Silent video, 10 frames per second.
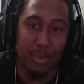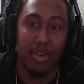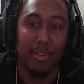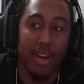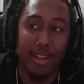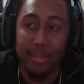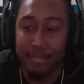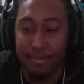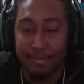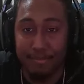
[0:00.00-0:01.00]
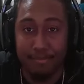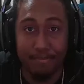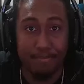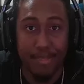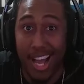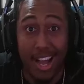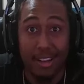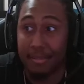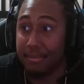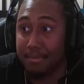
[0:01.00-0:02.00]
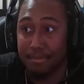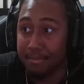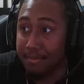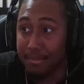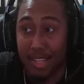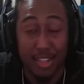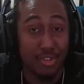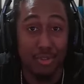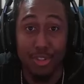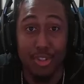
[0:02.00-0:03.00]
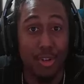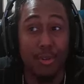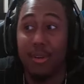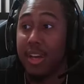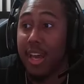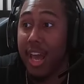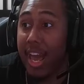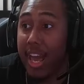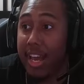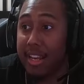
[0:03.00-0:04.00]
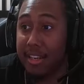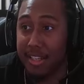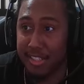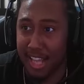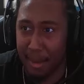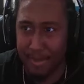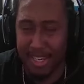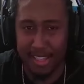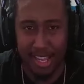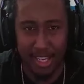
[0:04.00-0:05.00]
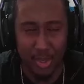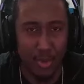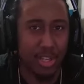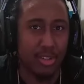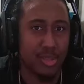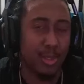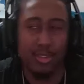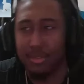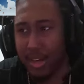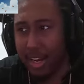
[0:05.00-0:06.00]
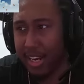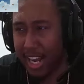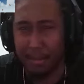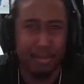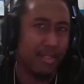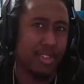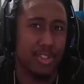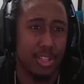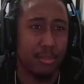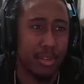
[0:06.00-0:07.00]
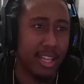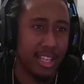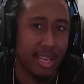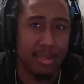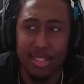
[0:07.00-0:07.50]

I want to grind? Nah, I truly don't. And this is not me like quitting on Spectre Divide. I'm definitely still gonna play that game.